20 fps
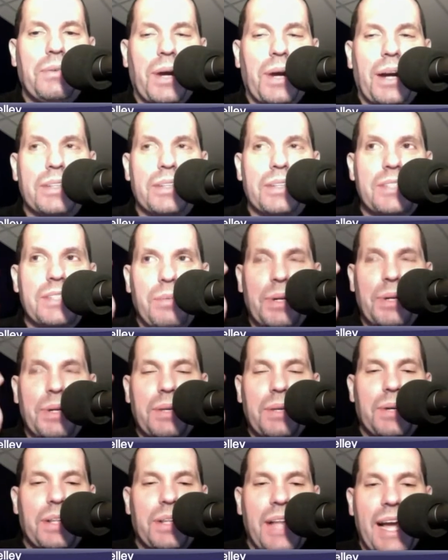somebody with
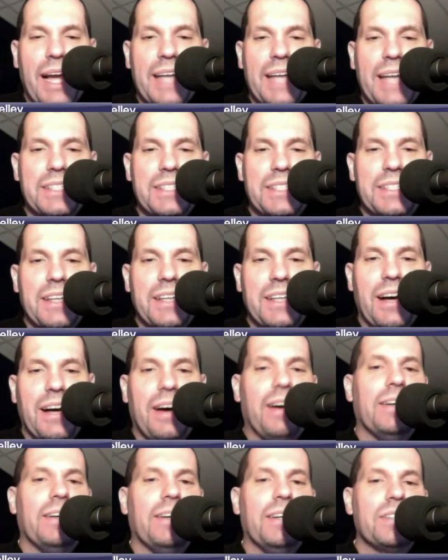glasses
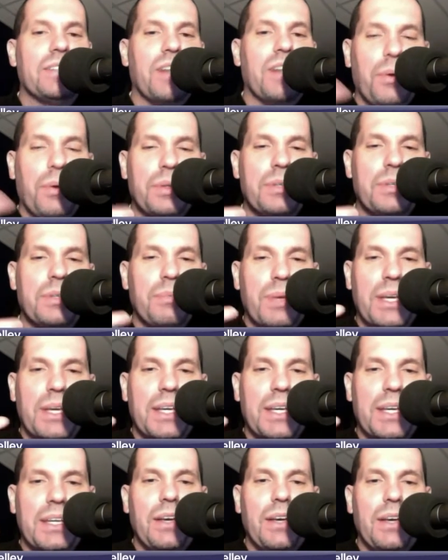on is going to
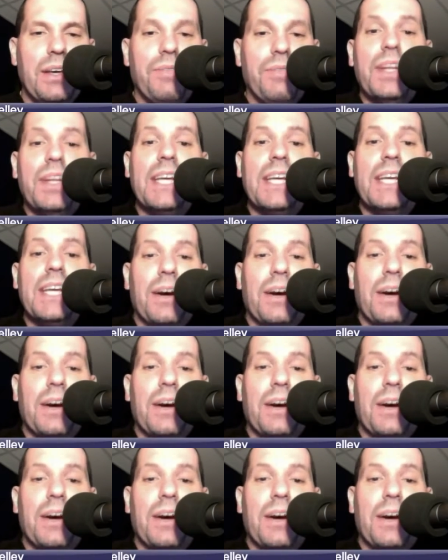be video,